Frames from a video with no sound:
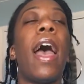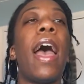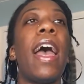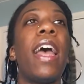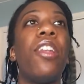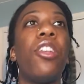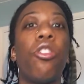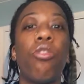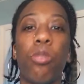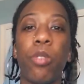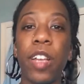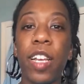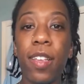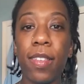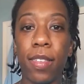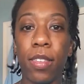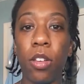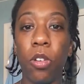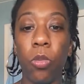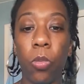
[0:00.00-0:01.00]
and the
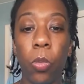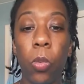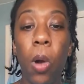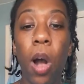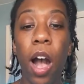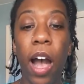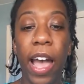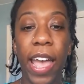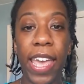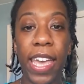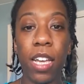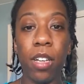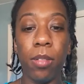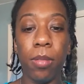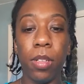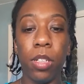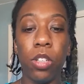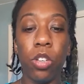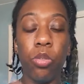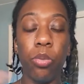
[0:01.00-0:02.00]
reason why
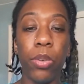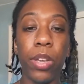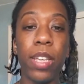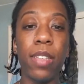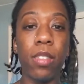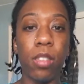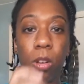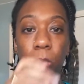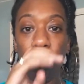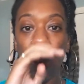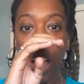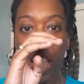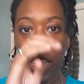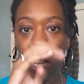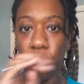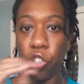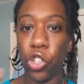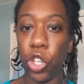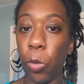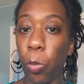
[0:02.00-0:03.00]

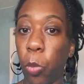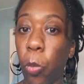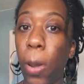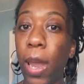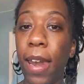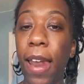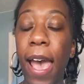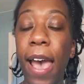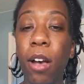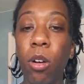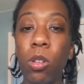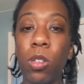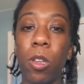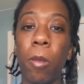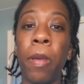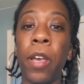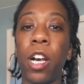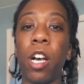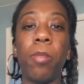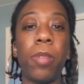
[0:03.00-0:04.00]
the ship went out to
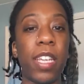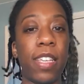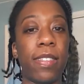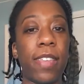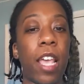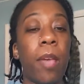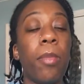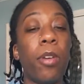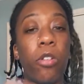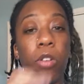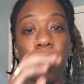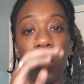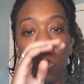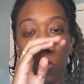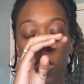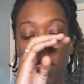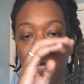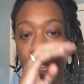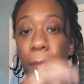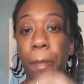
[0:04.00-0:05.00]
pick up these immigrants
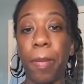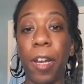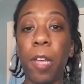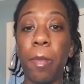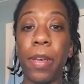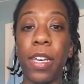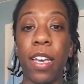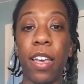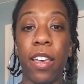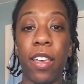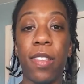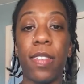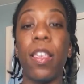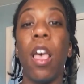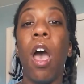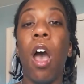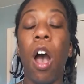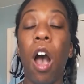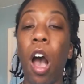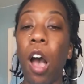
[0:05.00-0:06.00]
was simply because
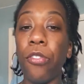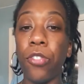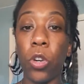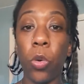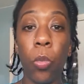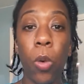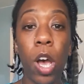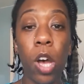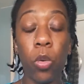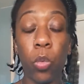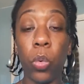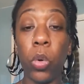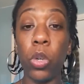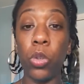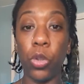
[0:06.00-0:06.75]
after World War